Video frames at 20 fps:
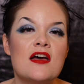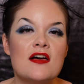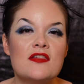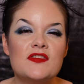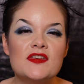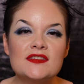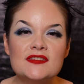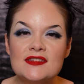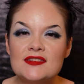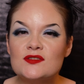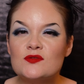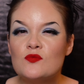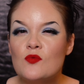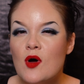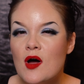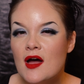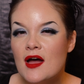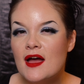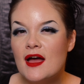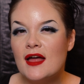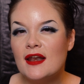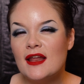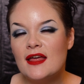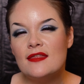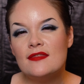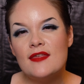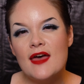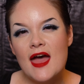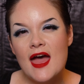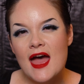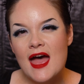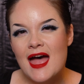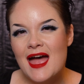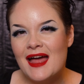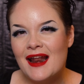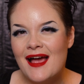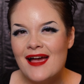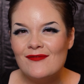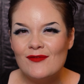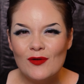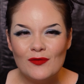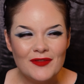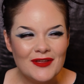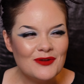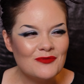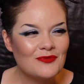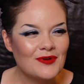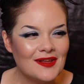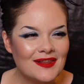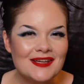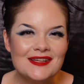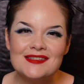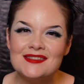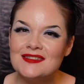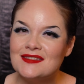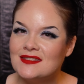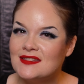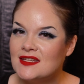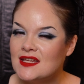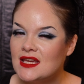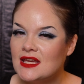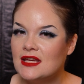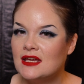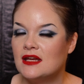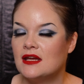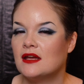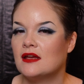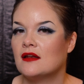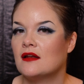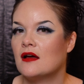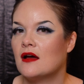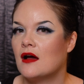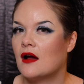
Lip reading: This is one that I've only really seen